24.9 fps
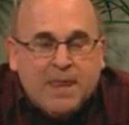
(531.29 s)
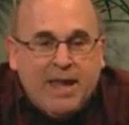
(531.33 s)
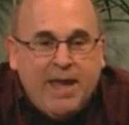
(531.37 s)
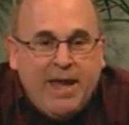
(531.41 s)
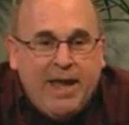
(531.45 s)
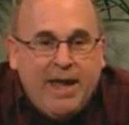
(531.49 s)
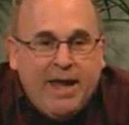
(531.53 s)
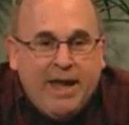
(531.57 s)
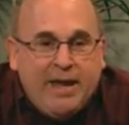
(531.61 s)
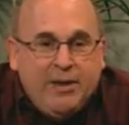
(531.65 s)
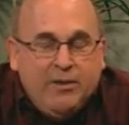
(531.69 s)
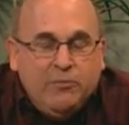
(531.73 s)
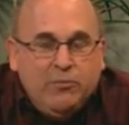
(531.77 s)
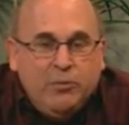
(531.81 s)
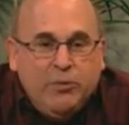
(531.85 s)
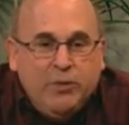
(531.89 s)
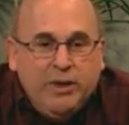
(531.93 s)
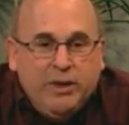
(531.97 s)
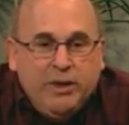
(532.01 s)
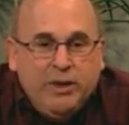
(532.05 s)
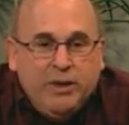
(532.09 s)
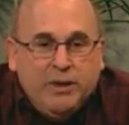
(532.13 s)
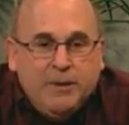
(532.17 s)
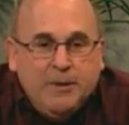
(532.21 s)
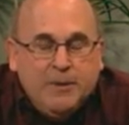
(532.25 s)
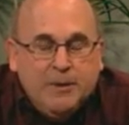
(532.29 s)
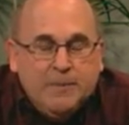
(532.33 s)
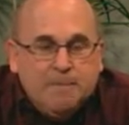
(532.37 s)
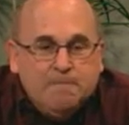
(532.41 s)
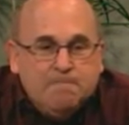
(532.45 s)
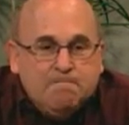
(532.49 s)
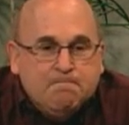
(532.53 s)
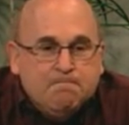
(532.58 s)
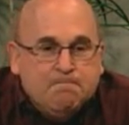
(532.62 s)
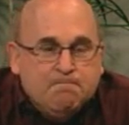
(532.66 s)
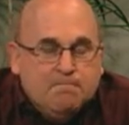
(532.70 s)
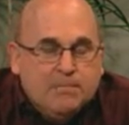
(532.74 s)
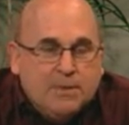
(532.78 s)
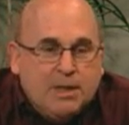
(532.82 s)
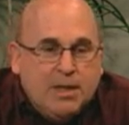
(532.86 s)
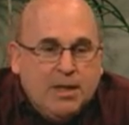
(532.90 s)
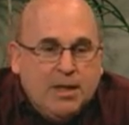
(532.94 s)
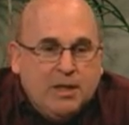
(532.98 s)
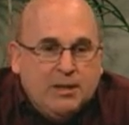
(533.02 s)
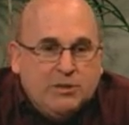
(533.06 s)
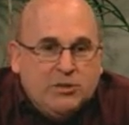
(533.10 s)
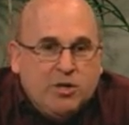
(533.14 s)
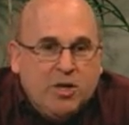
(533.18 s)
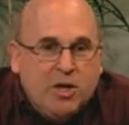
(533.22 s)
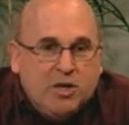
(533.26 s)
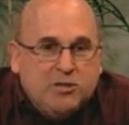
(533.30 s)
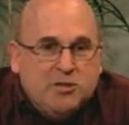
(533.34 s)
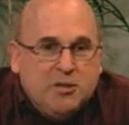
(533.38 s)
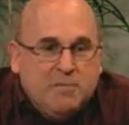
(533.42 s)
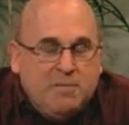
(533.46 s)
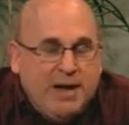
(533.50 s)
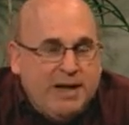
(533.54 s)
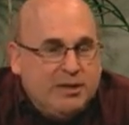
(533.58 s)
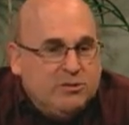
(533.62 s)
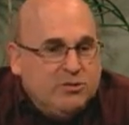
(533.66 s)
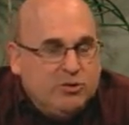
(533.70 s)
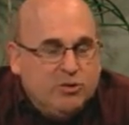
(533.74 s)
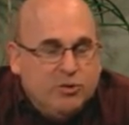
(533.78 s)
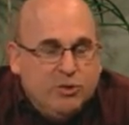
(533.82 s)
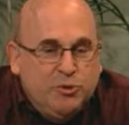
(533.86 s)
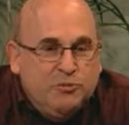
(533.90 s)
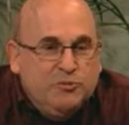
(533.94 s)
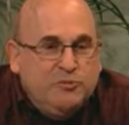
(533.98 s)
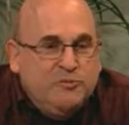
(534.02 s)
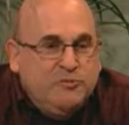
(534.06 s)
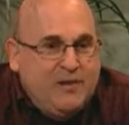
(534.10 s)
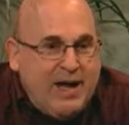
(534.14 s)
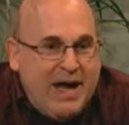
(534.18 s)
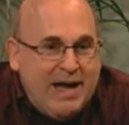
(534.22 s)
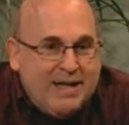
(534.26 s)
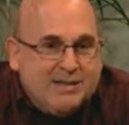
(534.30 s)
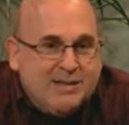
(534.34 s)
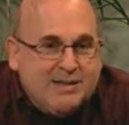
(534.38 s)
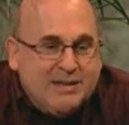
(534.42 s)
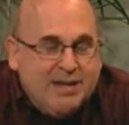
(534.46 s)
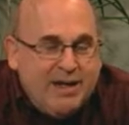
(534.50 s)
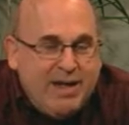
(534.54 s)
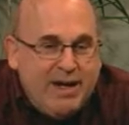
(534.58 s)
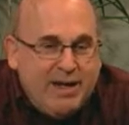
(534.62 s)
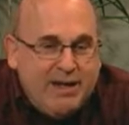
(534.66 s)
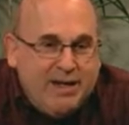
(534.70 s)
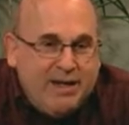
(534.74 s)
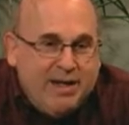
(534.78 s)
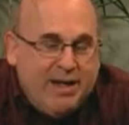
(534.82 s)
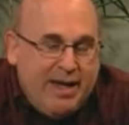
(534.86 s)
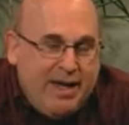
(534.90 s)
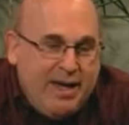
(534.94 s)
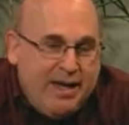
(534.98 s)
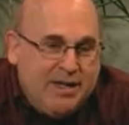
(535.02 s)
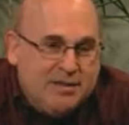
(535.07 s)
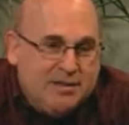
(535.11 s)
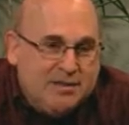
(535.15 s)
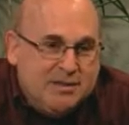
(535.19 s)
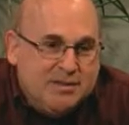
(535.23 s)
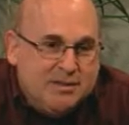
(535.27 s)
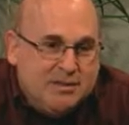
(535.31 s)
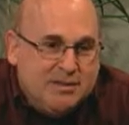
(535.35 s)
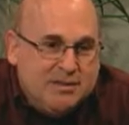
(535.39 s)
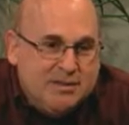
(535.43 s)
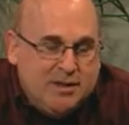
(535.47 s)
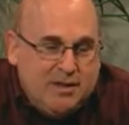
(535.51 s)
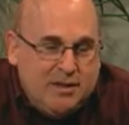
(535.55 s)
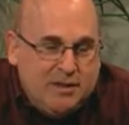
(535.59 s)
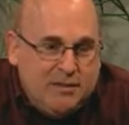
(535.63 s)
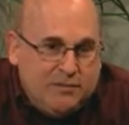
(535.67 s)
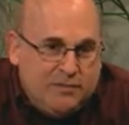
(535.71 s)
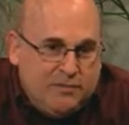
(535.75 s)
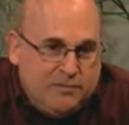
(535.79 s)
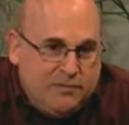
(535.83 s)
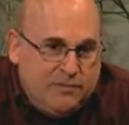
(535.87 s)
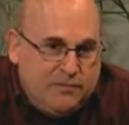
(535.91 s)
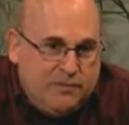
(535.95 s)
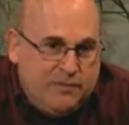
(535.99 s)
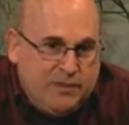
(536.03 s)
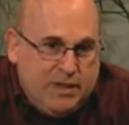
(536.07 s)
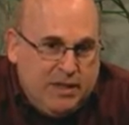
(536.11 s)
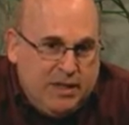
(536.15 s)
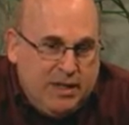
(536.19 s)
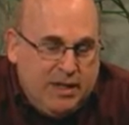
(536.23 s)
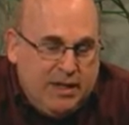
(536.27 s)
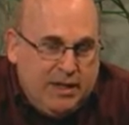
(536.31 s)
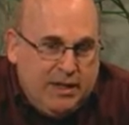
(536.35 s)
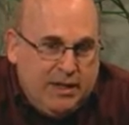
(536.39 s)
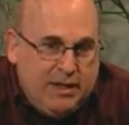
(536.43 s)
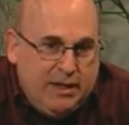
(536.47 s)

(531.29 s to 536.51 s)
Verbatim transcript: and we uh, talked about two fascinating cases of. Uh,